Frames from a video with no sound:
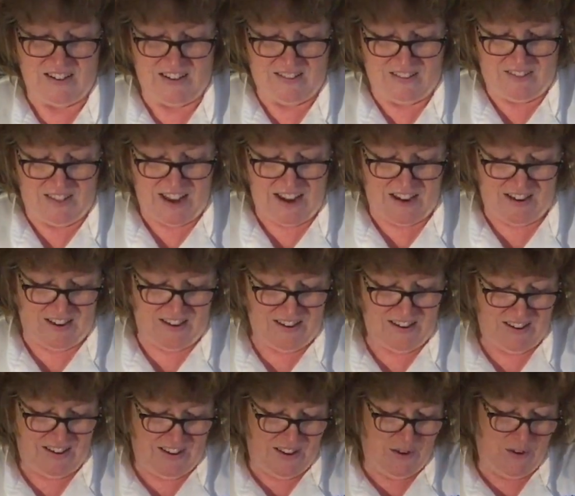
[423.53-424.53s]
And there
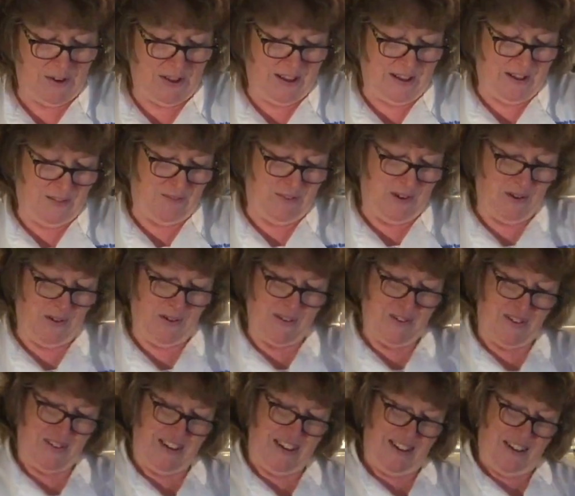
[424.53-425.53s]
you have your
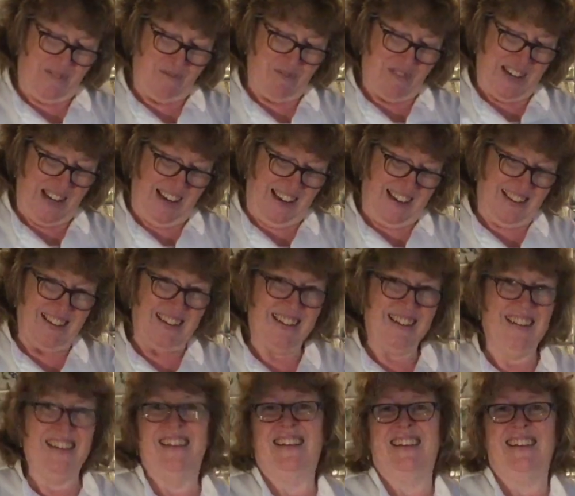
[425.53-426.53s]
clootie dumpling.
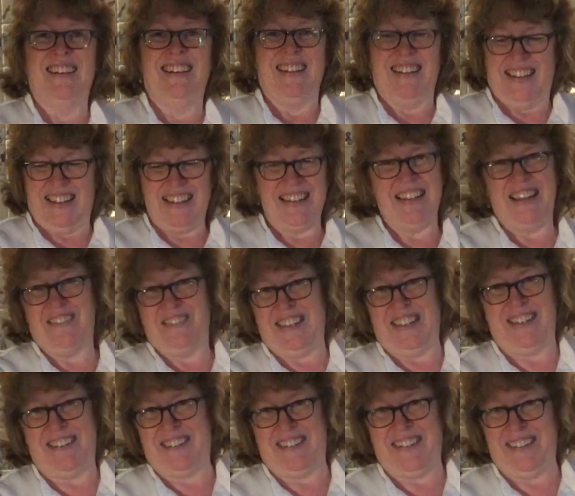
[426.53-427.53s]
I love an
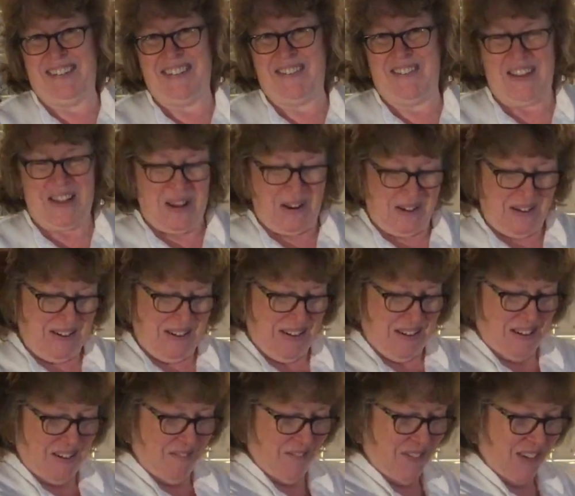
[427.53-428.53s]
excuse to make a clootie
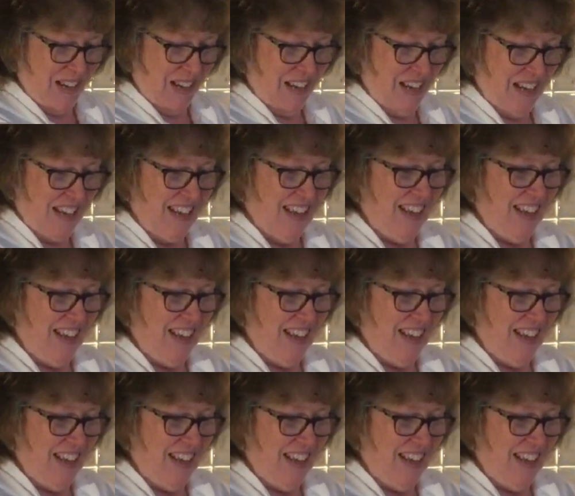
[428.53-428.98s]
dumpling.